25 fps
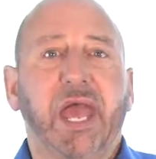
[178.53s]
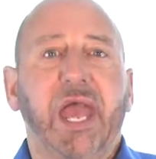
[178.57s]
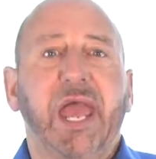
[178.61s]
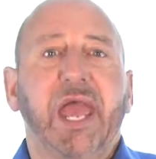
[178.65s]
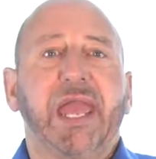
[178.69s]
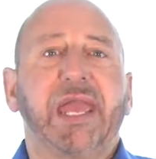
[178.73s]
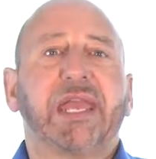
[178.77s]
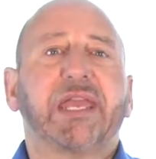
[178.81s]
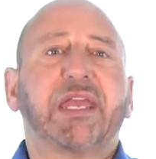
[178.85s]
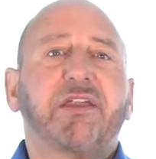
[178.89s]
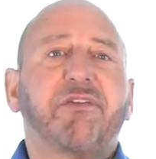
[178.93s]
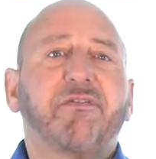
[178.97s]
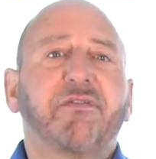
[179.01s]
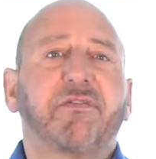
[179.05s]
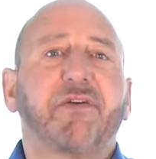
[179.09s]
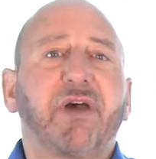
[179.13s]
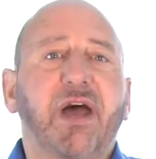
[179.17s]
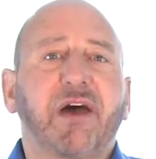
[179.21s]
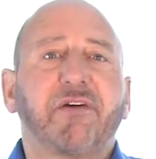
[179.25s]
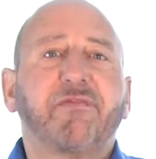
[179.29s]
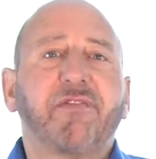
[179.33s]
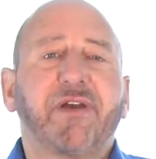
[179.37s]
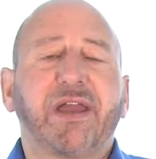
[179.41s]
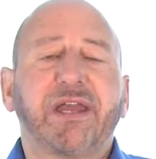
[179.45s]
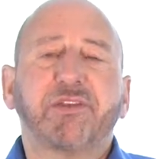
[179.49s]
It can
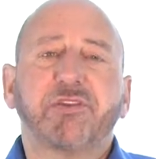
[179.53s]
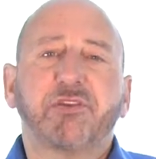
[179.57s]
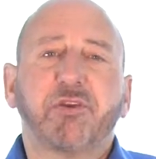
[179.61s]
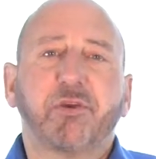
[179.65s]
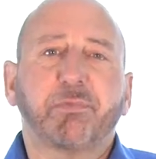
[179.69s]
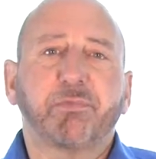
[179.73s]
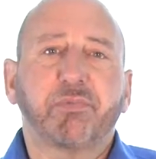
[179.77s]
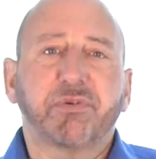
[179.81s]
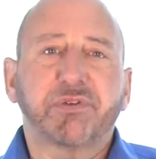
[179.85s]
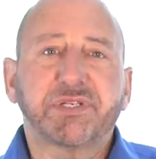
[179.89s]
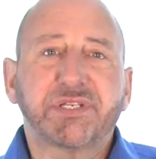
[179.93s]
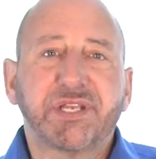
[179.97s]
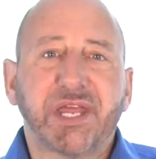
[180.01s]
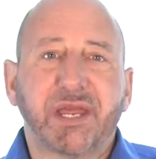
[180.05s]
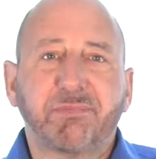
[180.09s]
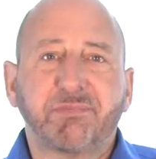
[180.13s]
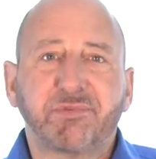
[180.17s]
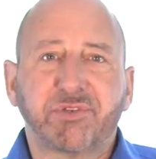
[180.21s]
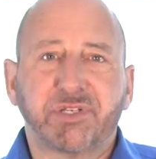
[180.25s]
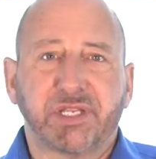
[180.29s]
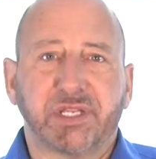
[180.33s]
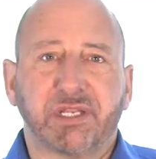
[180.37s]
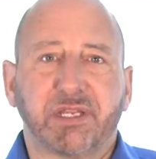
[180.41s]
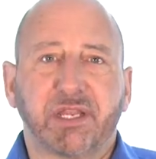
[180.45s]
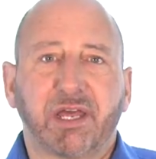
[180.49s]
affect your
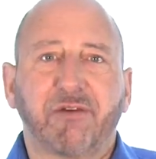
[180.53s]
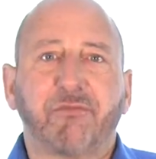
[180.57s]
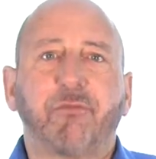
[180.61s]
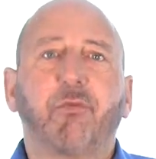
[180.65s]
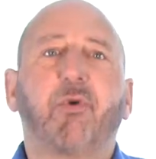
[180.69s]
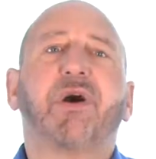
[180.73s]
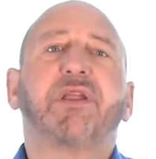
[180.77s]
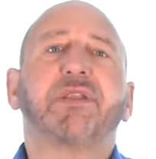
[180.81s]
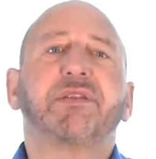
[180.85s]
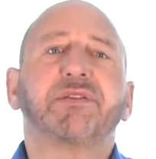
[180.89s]
perception of what